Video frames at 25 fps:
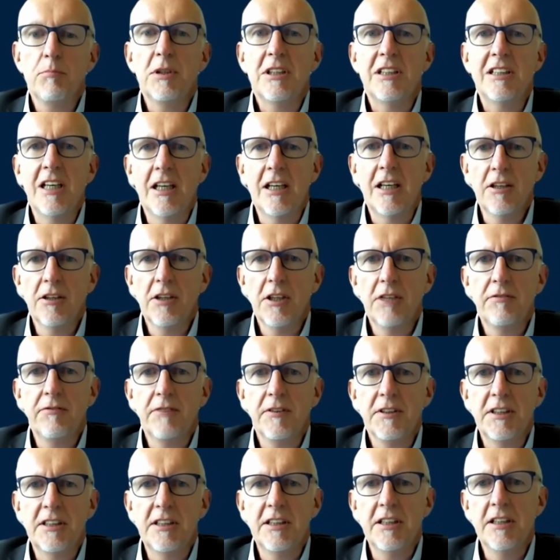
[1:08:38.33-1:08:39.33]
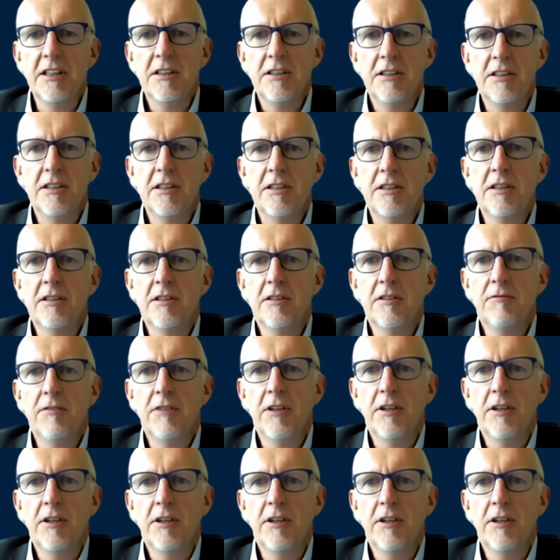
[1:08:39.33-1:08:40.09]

particularly for SIDS, this is a